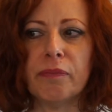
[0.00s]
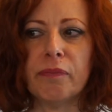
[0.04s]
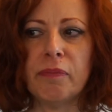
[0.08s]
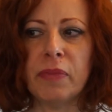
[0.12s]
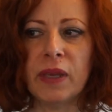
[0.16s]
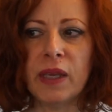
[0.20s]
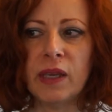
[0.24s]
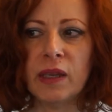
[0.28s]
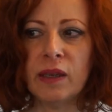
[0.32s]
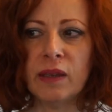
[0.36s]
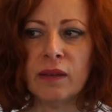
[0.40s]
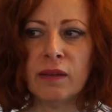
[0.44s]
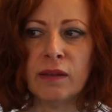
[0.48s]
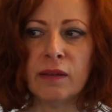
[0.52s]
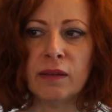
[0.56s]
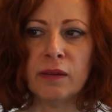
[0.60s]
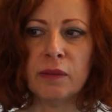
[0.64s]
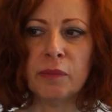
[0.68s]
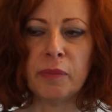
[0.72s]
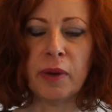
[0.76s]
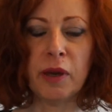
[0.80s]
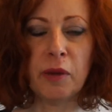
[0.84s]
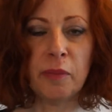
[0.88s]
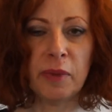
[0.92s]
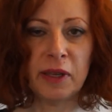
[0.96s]
Being
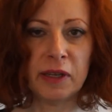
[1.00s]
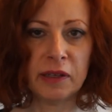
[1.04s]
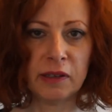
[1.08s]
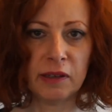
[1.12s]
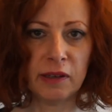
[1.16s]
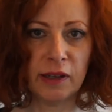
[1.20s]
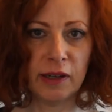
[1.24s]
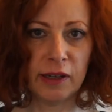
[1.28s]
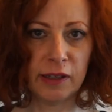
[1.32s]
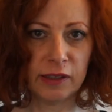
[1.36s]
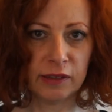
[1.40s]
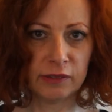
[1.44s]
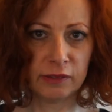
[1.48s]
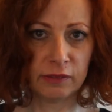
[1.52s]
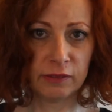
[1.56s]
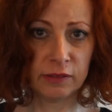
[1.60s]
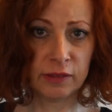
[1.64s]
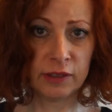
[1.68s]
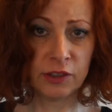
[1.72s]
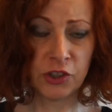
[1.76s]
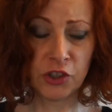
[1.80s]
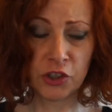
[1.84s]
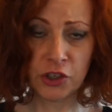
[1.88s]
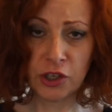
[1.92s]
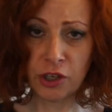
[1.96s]
a biomedical
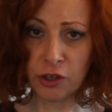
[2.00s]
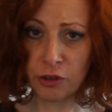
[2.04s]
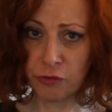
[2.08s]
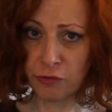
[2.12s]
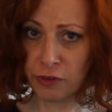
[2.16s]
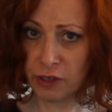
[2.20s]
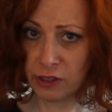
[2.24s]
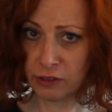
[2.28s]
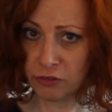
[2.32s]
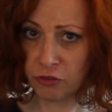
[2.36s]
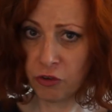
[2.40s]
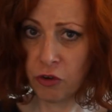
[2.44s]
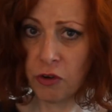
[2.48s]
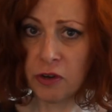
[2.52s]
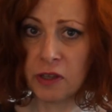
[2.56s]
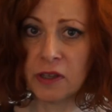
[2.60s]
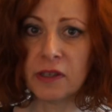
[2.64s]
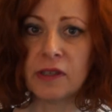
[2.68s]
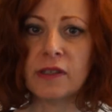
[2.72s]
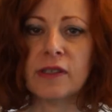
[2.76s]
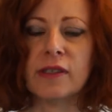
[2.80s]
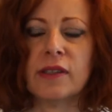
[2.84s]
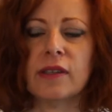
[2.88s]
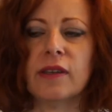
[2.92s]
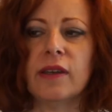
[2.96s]
engineer of
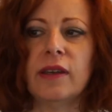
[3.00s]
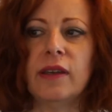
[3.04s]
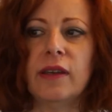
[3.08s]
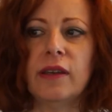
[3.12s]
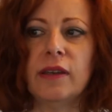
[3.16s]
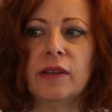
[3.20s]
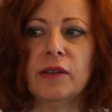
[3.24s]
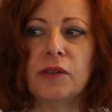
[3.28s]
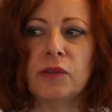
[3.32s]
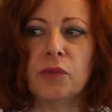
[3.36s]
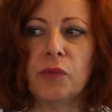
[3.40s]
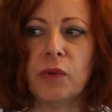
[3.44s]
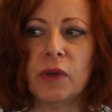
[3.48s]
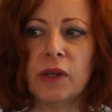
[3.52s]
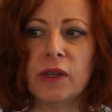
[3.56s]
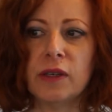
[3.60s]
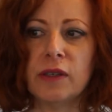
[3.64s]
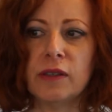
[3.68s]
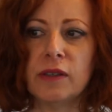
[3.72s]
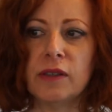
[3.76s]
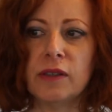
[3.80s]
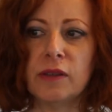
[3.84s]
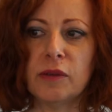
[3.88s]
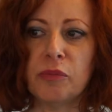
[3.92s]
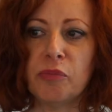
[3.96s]
electronics and
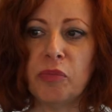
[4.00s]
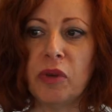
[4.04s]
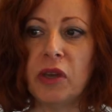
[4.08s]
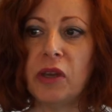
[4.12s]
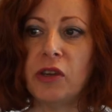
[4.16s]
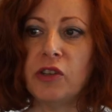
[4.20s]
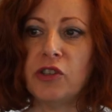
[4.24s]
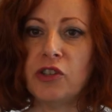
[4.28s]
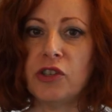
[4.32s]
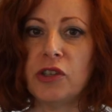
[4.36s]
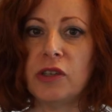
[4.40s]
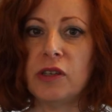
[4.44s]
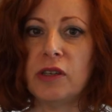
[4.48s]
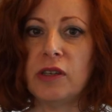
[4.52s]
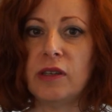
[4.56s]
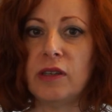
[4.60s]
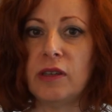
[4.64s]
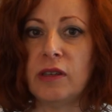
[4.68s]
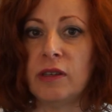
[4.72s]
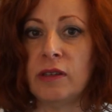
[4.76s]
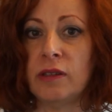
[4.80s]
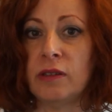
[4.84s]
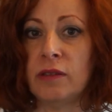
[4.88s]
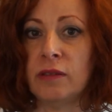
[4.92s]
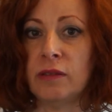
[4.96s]
with a
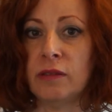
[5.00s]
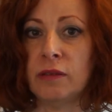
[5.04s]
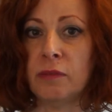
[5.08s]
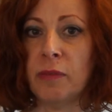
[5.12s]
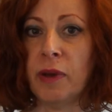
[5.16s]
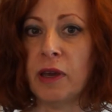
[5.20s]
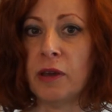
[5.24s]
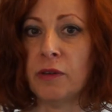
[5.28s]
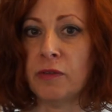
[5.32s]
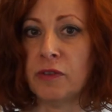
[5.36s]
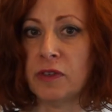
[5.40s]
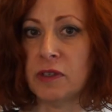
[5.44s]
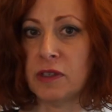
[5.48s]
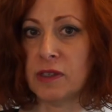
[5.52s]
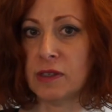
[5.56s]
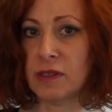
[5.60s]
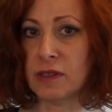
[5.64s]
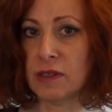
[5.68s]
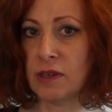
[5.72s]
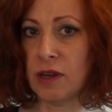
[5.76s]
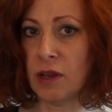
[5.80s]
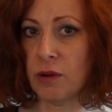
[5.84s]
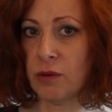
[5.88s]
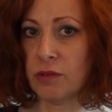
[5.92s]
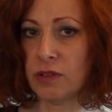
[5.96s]
PhD in
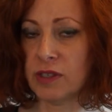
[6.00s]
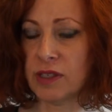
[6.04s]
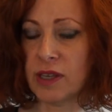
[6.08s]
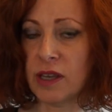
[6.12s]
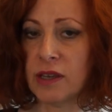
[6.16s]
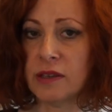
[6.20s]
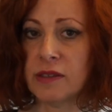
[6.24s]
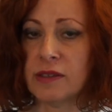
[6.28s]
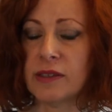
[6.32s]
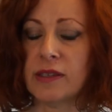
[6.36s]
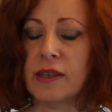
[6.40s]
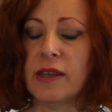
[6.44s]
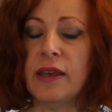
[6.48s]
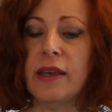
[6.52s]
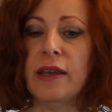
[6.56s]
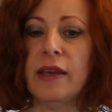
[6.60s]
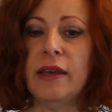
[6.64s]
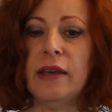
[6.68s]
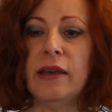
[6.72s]
biophysics and neuroscience,